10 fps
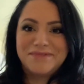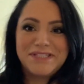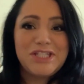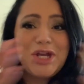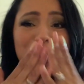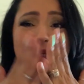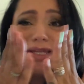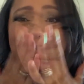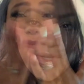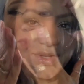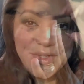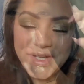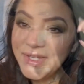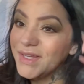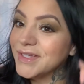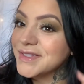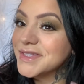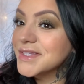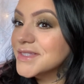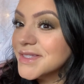Sorry. Alright guys,
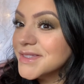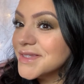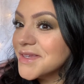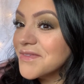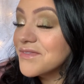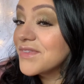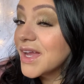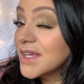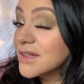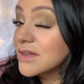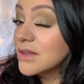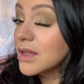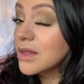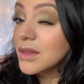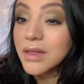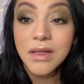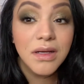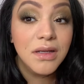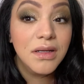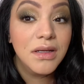this is the final
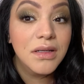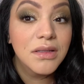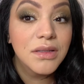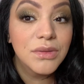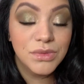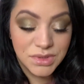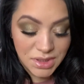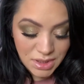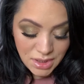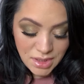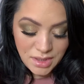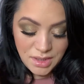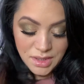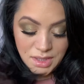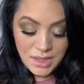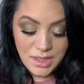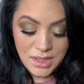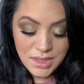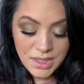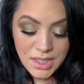look using the
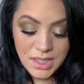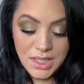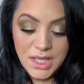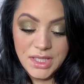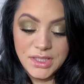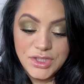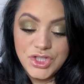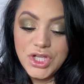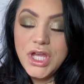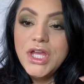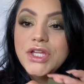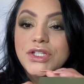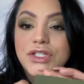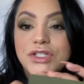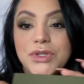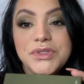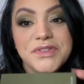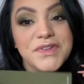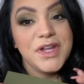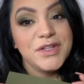Cutting Edge Dose
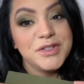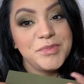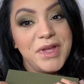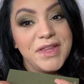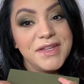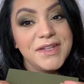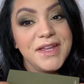of Colors palette.